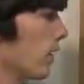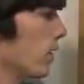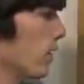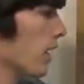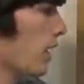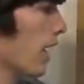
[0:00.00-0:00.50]

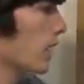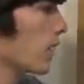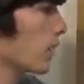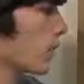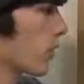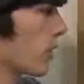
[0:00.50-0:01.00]
you're going to have
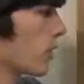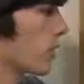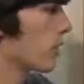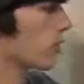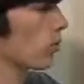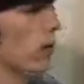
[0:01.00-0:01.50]
this
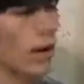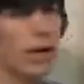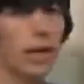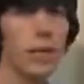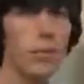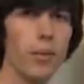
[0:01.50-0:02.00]
transmission
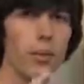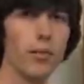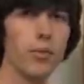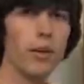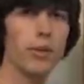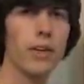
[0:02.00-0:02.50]
wind-up where the
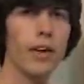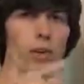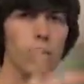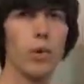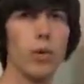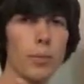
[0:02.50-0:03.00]
front
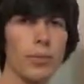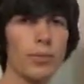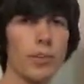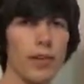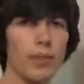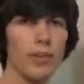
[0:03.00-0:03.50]
tires want to
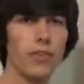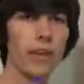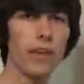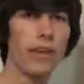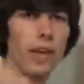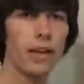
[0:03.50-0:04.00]
move faster than
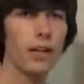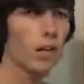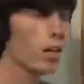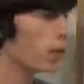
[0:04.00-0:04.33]
they can